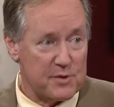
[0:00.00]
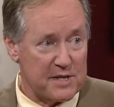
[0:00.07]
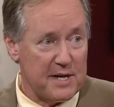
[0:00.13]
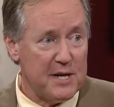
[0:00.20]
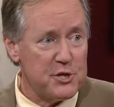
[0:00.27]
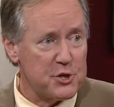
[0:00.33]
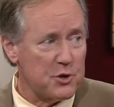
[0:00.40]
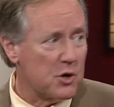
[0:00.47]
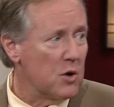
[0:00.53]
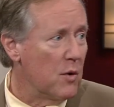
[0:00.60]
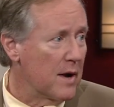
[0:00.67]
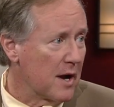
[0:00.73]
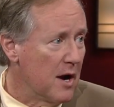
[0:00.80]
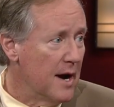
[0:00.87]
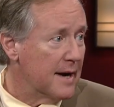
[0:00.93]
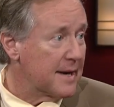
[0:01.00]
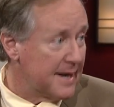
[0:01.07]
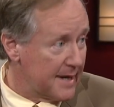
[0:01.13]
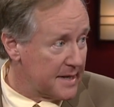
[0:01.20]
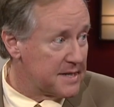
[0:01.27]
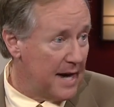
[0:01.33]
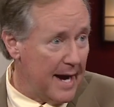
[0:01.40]
an issue going on, get a
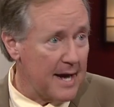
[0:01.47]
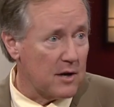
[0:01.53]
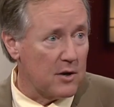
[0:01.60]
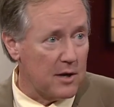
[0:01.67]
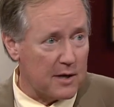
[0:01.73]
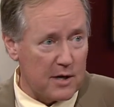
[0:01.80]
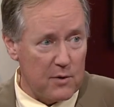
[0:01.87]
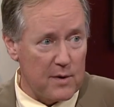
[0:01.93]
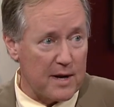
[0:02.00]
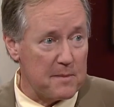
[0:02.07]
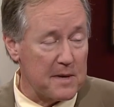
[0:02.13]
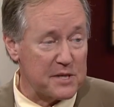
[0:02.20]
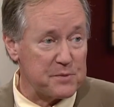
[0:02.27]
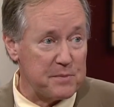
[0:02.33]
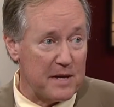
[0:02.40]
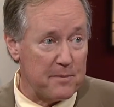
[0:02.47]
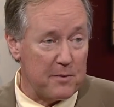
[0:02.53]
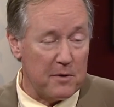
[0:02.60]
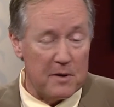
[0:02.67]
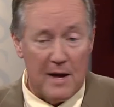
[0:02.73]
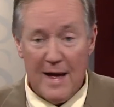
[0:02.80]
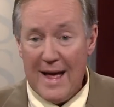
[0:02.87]
dialogue going amongst people.
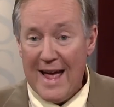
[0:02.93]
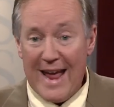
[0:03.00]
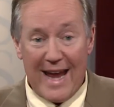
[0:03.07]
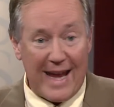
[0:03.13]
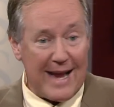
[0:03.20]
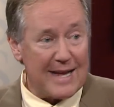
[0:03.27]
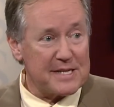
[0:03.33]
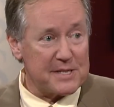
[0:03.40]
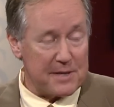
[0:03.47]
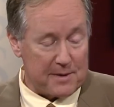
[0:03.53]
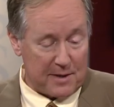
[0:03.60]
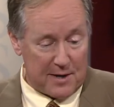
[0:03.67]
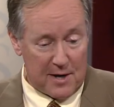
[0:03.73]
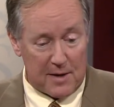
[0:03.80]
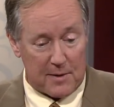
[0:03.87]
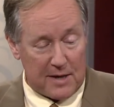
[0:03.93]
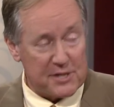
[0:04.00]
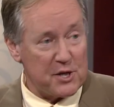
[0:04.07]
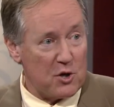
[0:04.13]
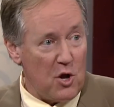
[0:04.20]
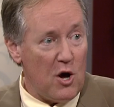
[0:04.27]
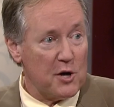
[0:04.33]
It's a, it's a
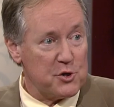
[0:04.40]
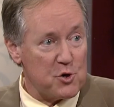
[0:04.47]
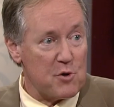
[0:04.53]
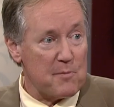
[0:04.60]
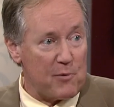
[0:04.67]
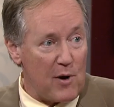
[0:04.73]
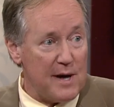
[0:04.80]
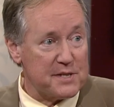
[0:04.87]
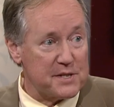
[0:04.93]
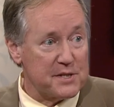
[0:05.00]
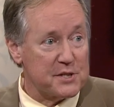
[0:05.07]
long term process